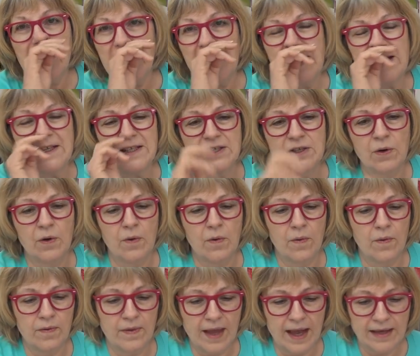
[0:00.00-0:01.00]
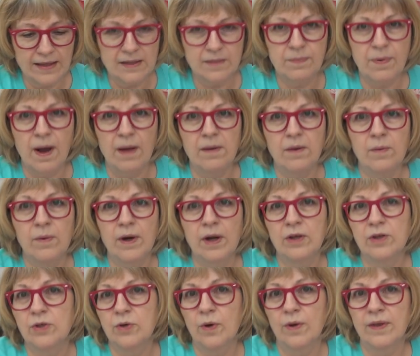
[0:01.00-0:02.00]
And so that's probably what
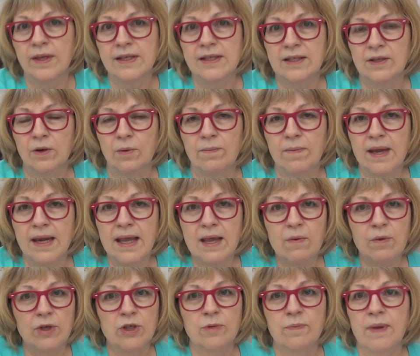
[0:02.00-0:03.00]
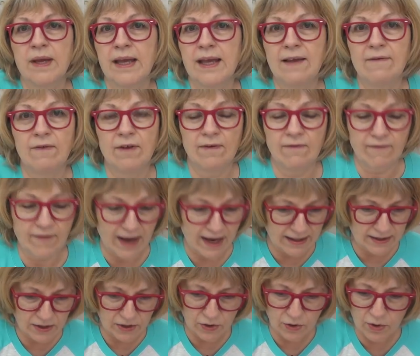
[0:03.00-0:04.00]
I'll do on this little mini, which will be even
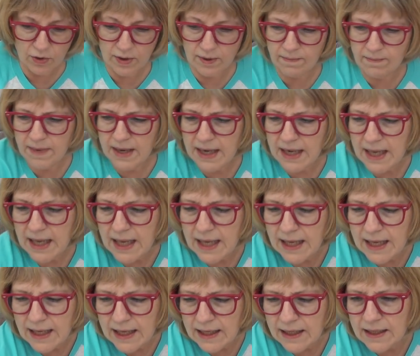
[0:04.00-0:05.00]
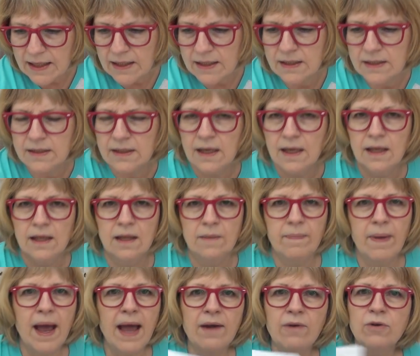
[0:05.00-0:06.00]
faster. The mini is, the
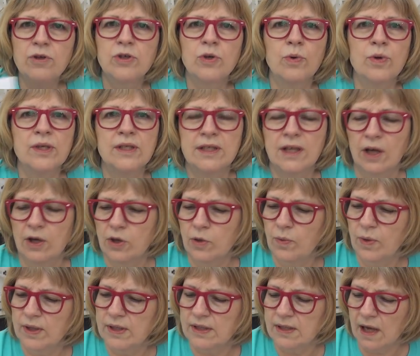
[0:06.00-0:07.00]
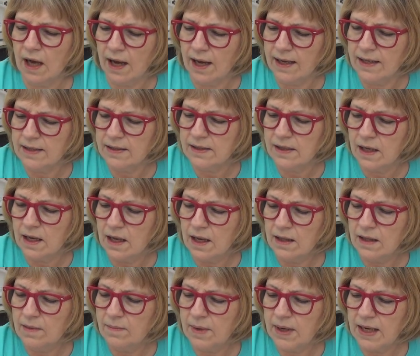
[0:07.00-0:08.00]
patterns always tell you what size.
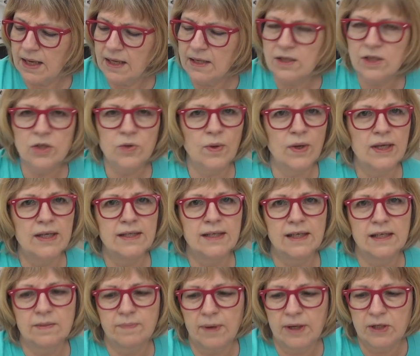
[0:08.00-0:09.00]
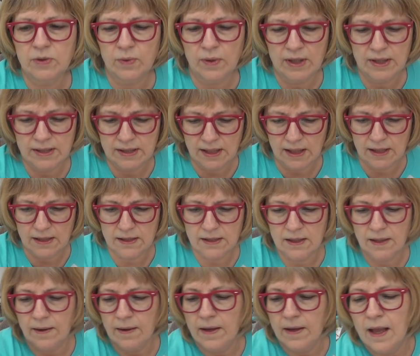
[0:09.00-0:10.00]
The mini is twenty-six by twenty-six.
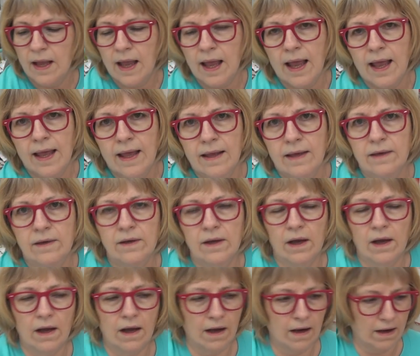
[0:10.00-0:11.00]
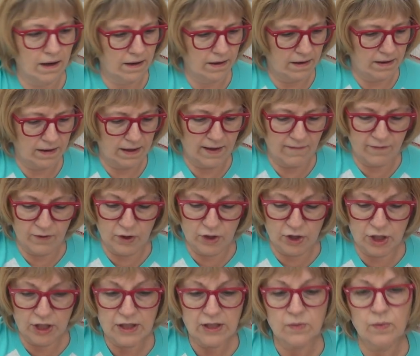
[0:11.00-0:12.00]
And uh, if you
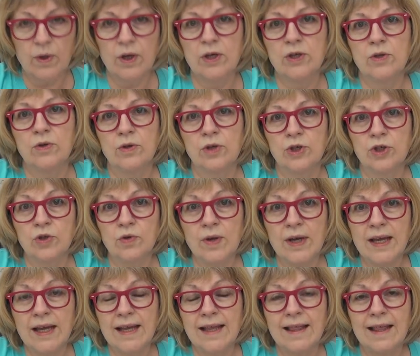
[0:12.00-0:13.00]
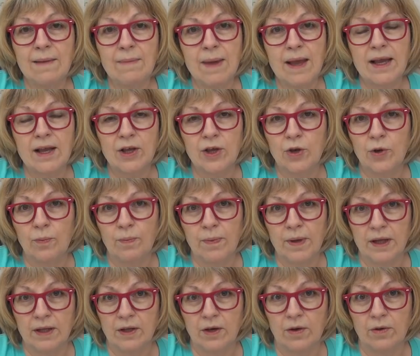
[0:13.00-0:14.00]
just want to do the tree, they make a cute
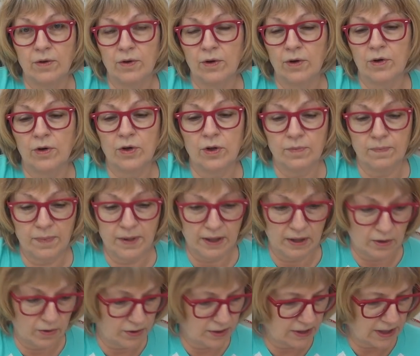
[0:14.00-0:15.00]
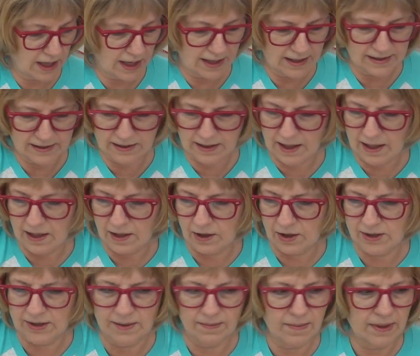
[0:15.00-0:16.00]
pillow. They're a good pillow size,
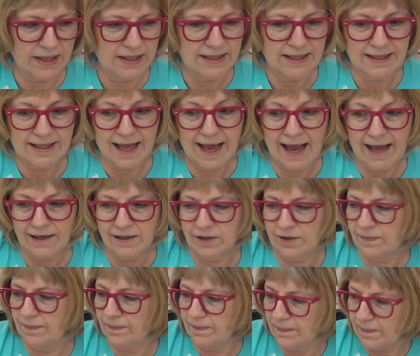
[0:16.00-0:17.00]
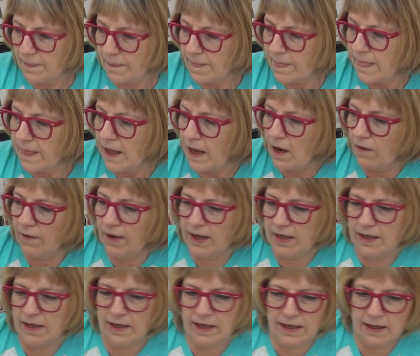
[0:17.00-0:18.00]
because somebody did that. All right,
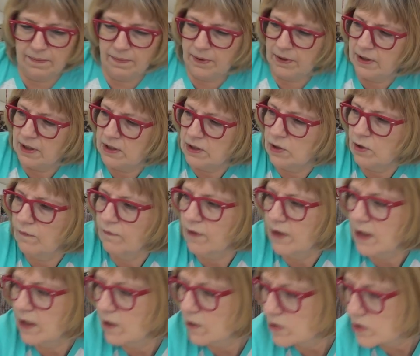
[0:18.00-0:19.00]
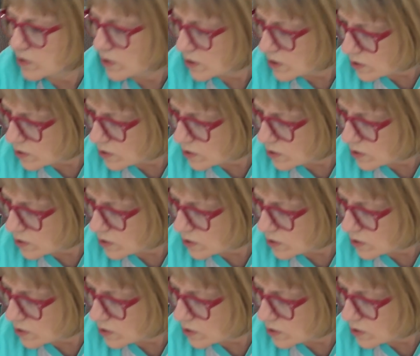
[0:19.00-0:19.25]
now I got to put this over here so I